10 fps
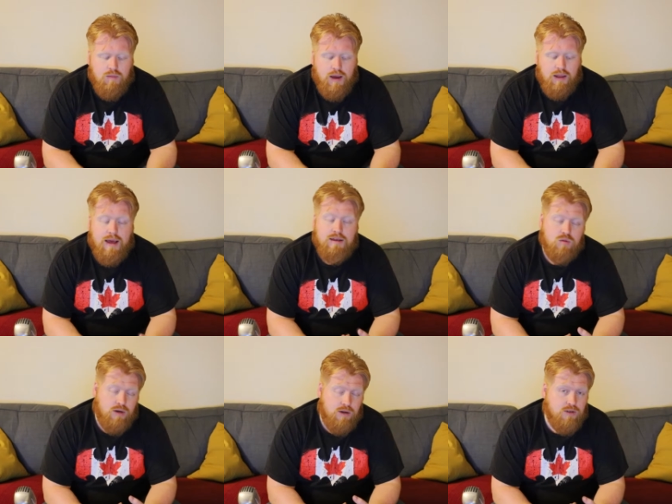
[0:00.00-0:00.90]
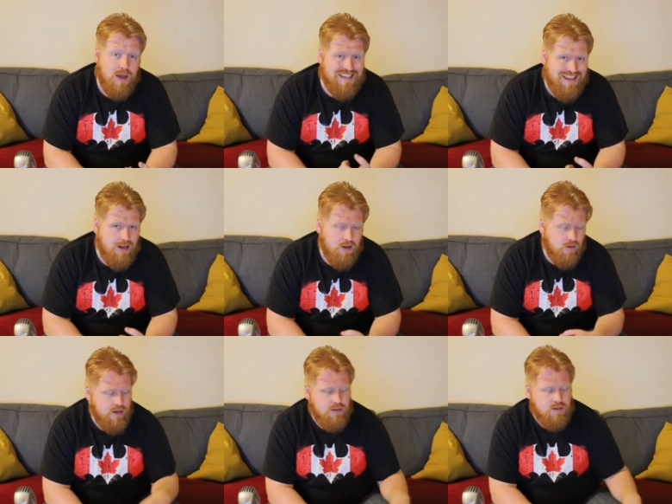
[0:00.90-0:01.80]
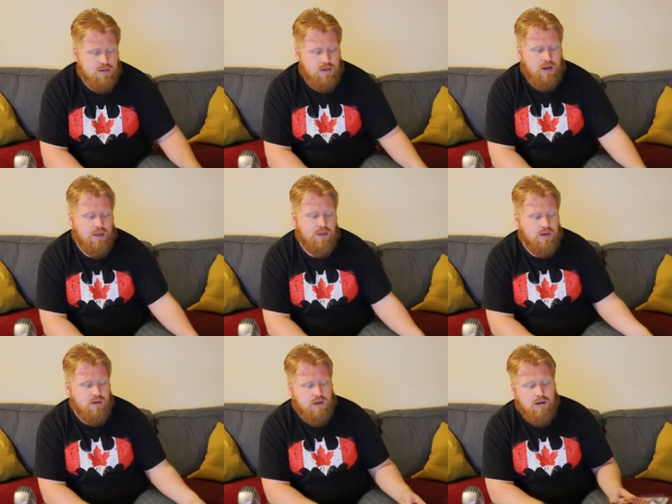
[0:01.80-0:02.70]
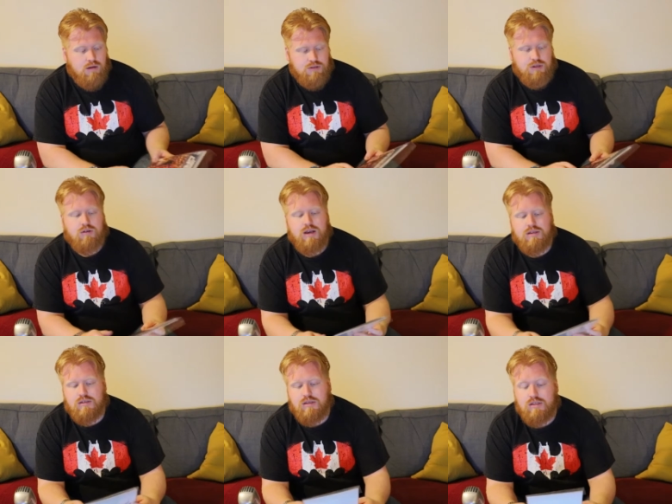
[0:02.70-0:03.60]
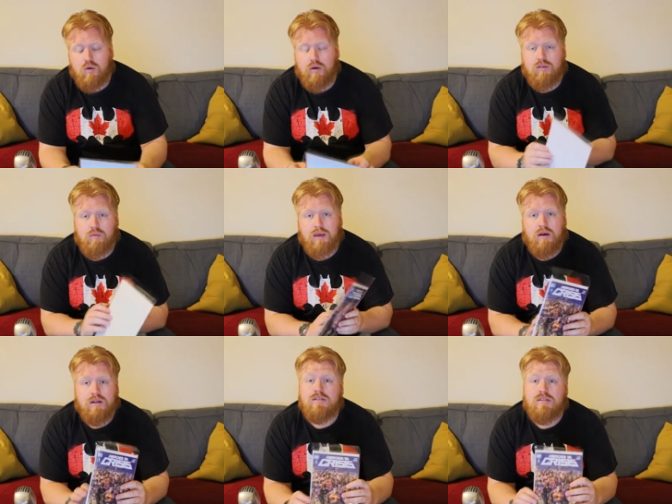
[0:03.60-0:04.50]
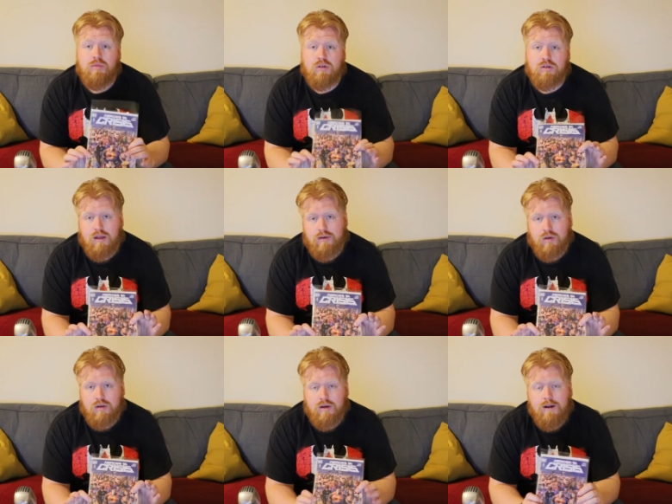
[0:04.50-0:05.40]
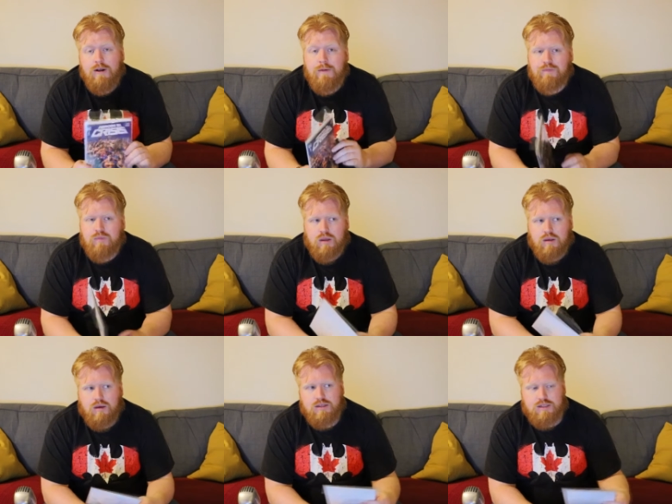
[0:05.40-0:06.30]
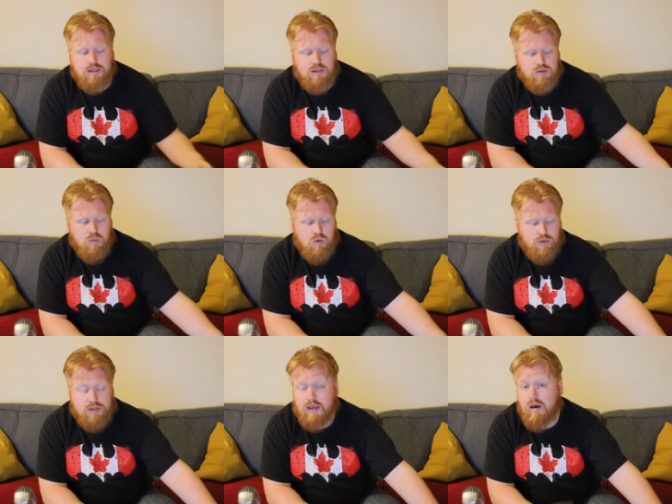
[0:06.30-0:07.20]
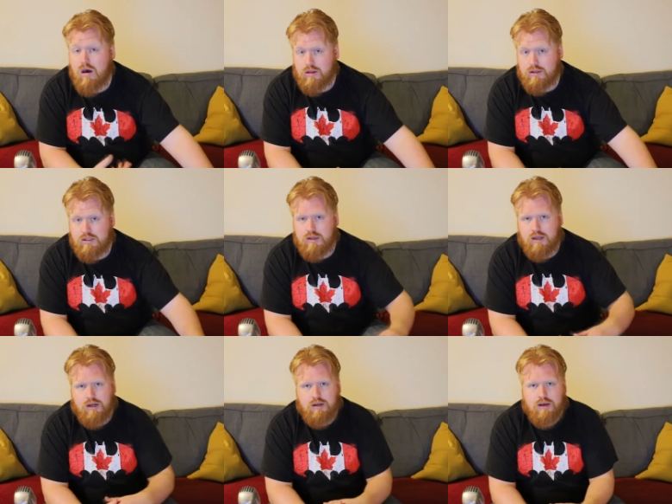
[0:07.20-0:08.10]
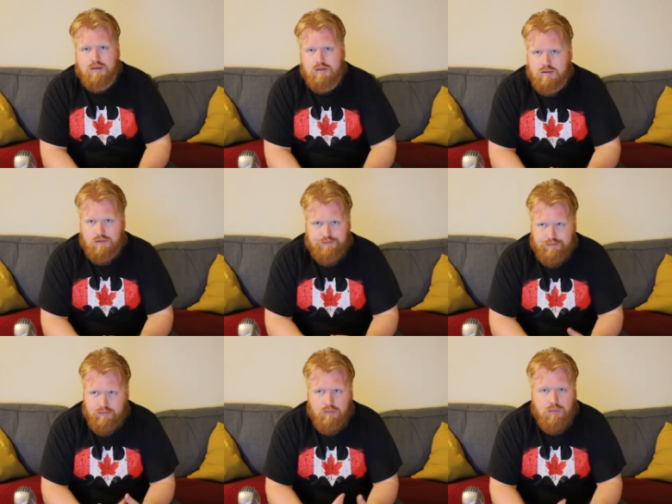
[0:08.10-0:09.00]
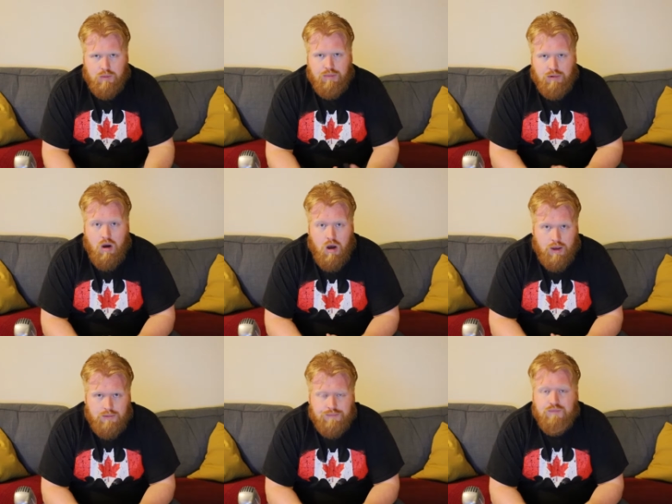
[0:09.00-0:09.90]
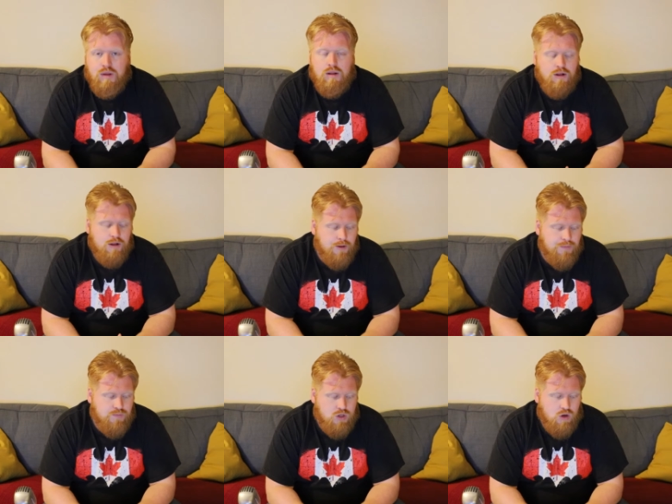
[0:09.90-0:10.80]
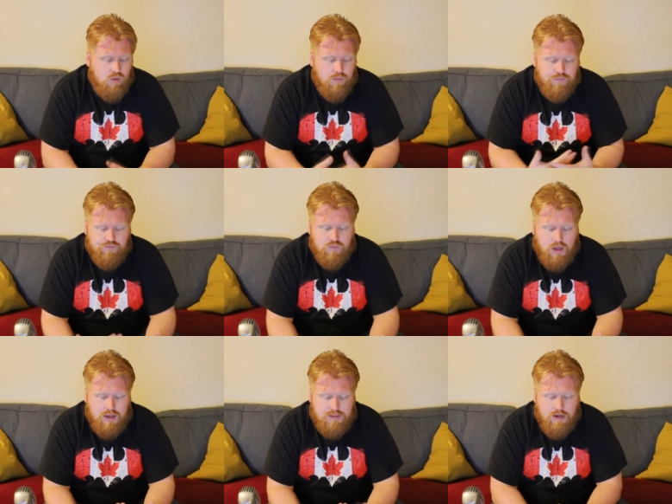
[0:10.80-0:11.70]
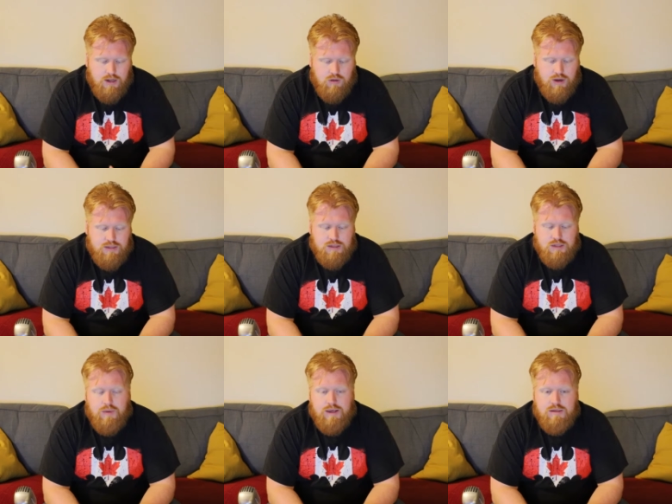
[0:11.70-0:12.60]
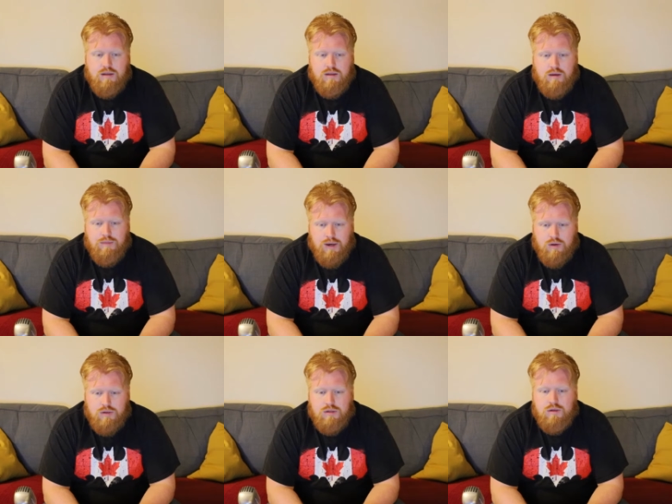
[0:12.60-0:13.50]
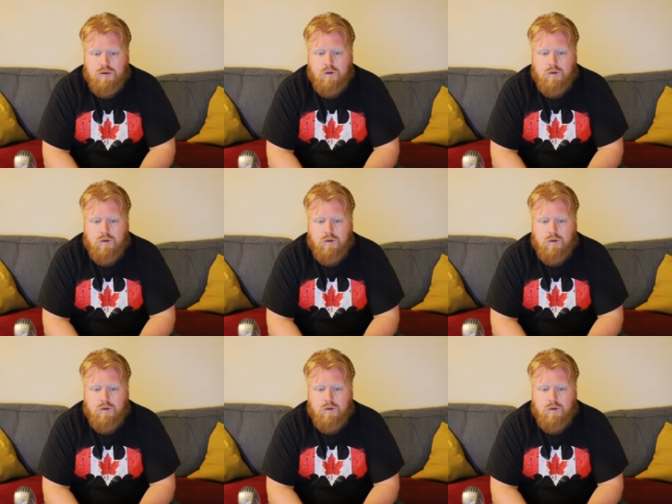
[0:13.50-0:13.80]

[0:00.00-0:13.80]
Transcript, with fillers: My last one is Identity Crisis, and I think Heroes in Crisis is going to be on a similar level. Because it deals more with psychology than it does brawn. So, Identity Crisis is basically about